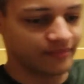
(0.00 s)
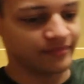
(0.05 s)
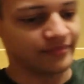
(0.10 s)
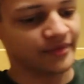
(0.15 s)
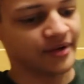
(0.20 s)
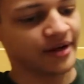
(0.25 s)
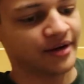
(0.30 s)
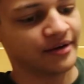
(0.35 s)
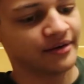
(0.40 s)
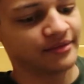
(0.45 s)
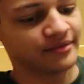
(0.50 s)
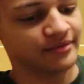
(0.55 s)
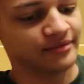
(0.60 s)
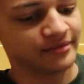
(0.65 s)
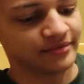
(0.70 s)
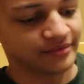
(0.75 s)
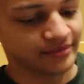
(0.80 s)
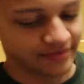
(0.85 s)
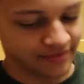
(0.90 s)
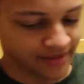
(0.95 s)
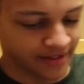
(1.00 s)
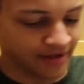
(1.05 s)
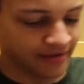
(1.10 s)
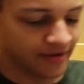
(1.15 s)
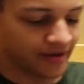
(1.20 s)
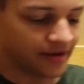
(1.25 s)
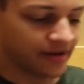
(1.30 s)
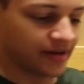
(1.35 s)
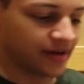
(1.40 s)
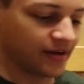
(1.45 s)
No pressure.
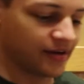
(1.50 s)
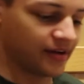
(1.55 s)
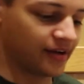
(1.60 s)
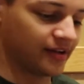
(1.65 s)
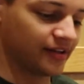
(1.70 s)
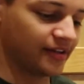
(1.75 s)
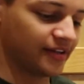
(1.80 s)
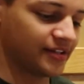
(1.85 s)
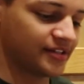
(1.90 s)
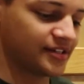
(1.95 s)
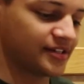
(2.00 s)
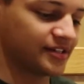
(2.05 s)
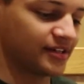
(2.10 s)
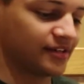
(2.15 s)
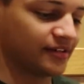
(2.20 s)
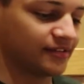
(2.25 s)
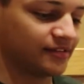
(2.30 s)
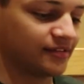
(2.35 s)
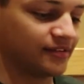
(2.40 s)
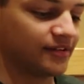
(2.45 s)
Alright, alright, let's see.